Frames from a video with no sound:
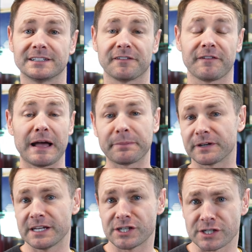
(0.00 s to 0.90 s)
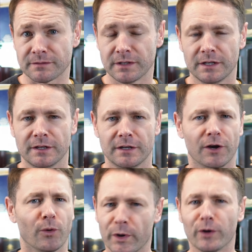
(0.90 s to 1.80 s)
is evaporation.
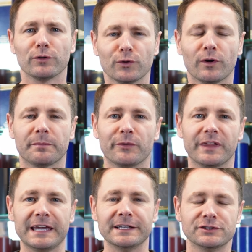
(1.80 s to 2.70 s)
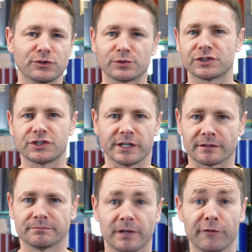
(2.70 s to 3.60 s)
We all know about the angel's
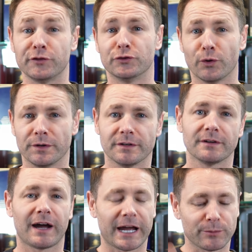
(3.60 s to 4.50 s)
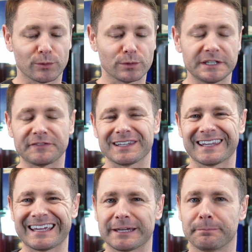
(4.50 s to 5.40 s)
share. If you don't, I will leave a
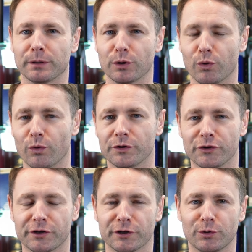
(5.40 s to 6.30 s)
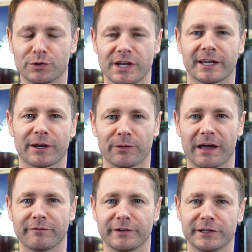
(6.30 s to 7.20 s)
link below. You can go check out
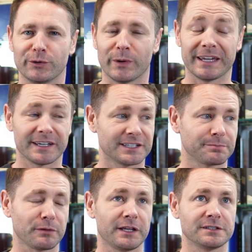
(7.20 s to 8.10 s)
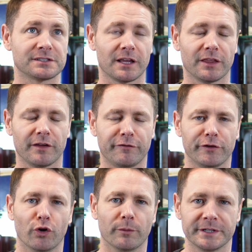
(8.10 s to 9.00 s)
that video. It explains the
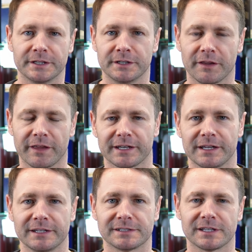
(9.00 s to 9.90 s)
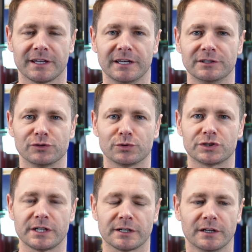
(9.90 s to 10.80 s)
phenomenon that is the angel's
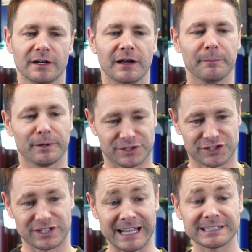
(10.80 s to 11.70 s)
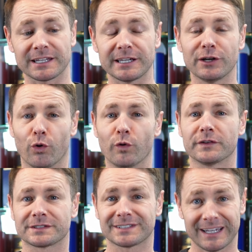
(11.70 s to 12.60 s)
share. But sadly,
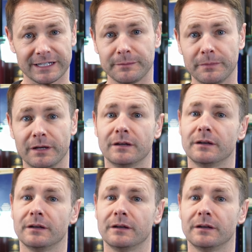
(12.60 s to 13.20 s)
over time,